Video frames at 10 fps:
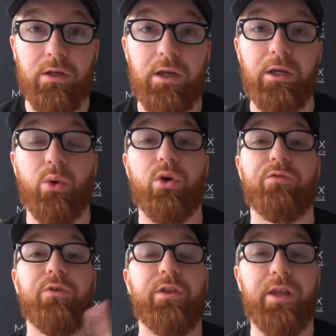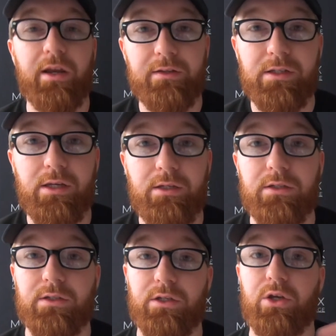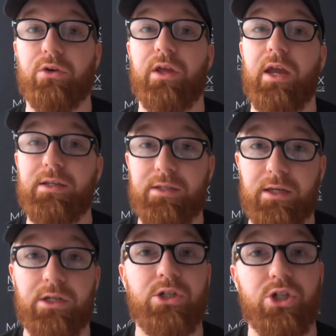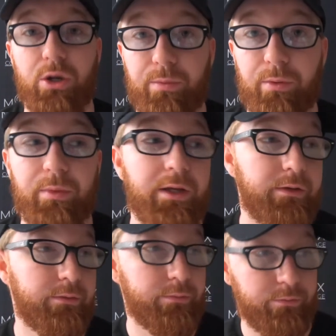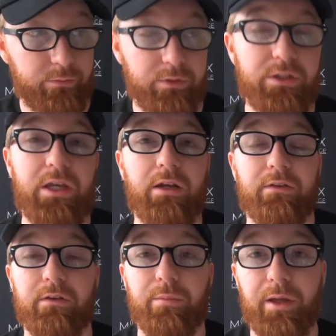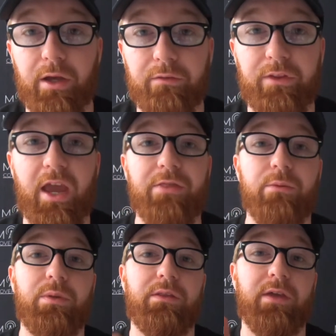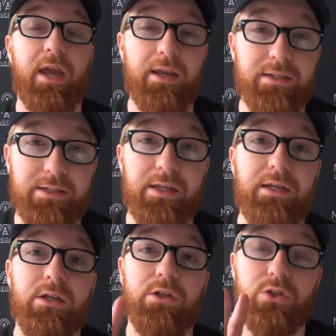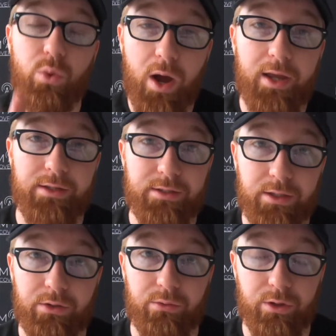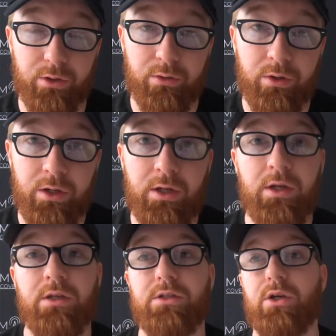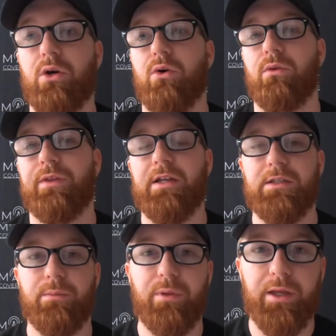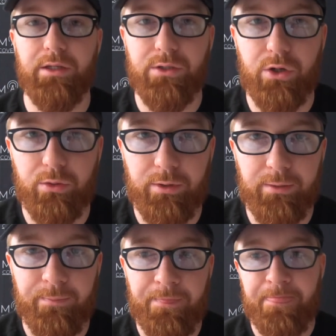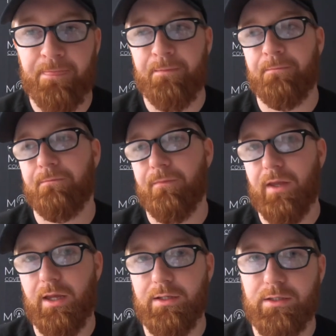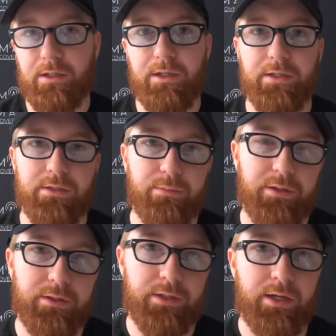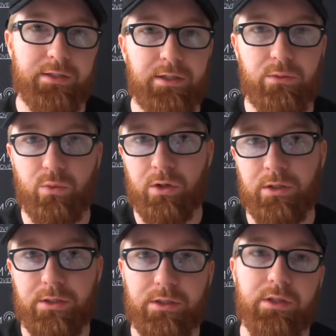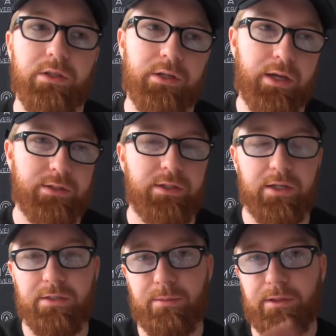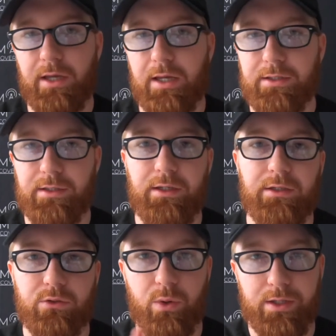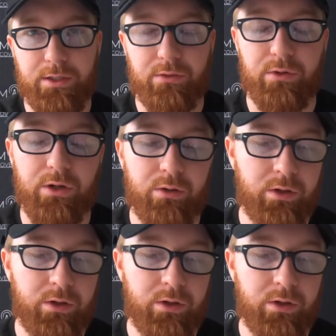In order for the 9th seed to secure the 8th seed and jump them and get into the playoffs, they have to beat the 8th seed twice in a row. So that's the play-in tournament. 8th seed has to beat the 9th seed once. The 9th seed has to beat the 8th seed twice in a row.